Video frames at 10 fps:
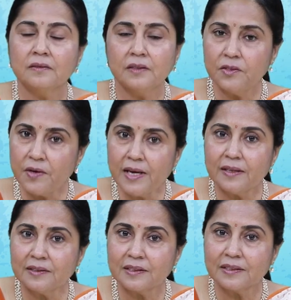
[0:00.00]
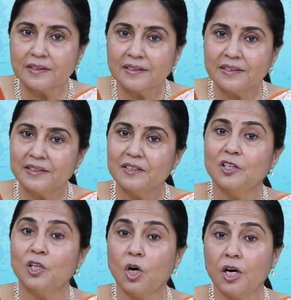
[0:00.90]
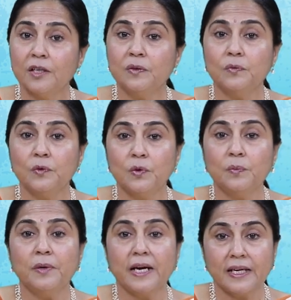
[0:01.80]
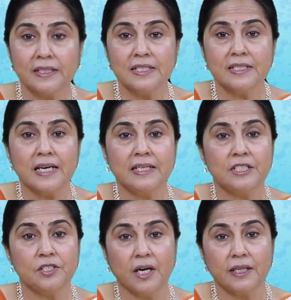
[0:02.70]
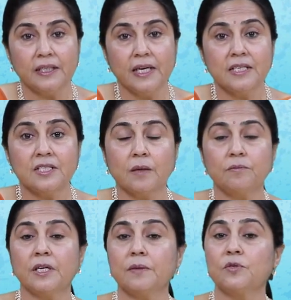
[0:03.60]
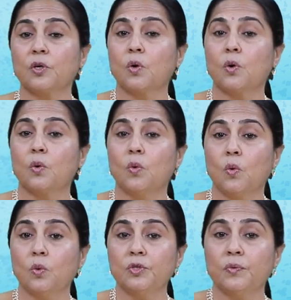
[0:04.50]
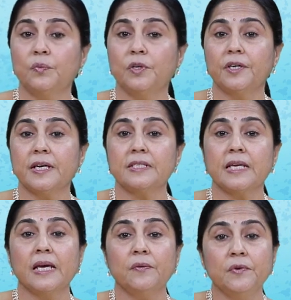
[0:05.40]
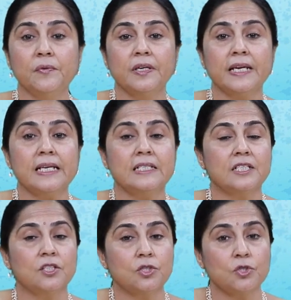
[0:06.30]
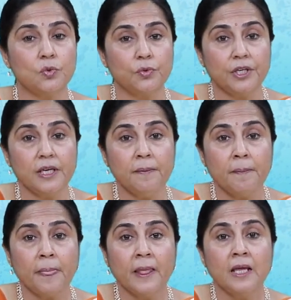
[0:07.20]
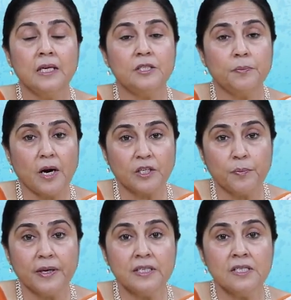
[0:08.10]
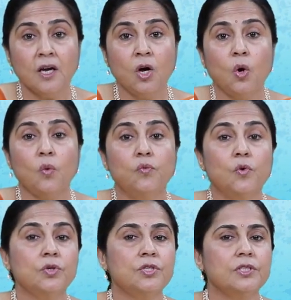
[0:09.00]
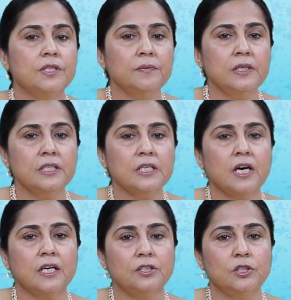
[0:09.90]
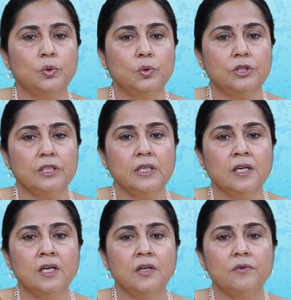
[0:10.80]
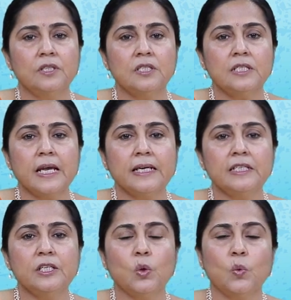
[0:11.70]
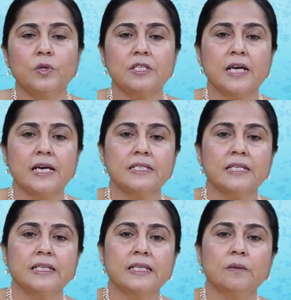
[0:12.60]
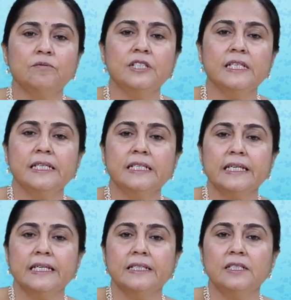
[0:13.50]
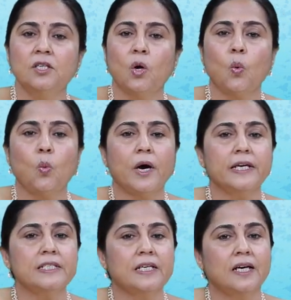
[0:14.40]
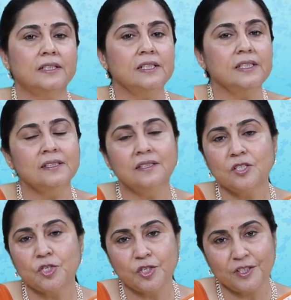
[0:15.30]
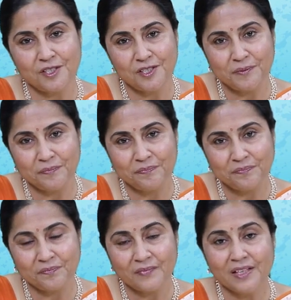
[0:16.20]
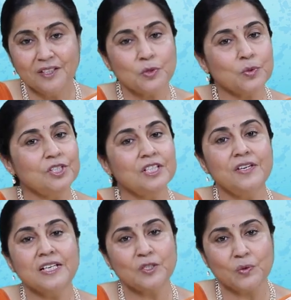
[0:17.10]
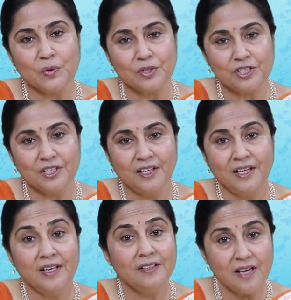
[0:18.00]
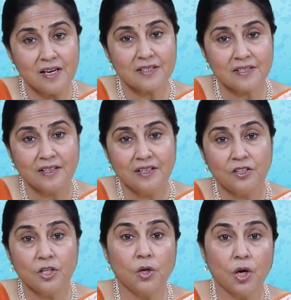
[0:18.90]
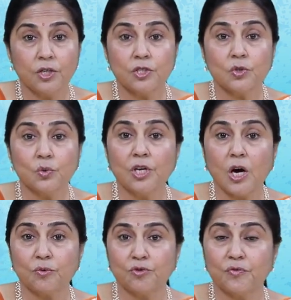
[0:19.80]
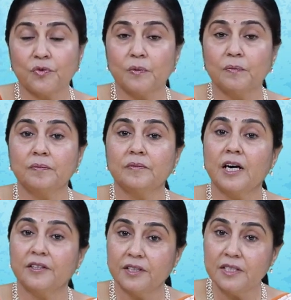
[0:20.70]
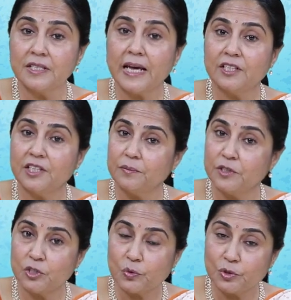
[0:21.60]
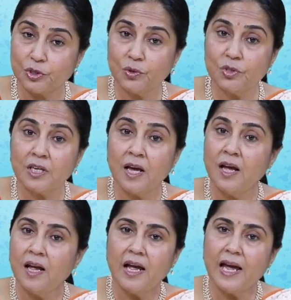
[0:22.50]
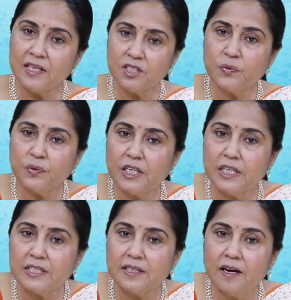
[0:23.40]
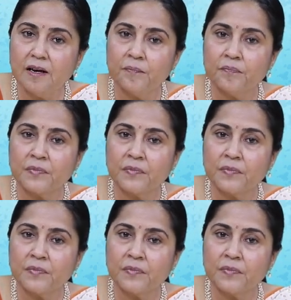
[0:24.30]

The dress. The lawyer wore pants and a tie and sometimes a coat, whereas everyone else in the story department wore similar khadi dhoti with a slightly oversized and clumsily tailored white khadi shirt. This was their dress code. Thus, the lawyer stood out from others at Gemini Studios as if he is a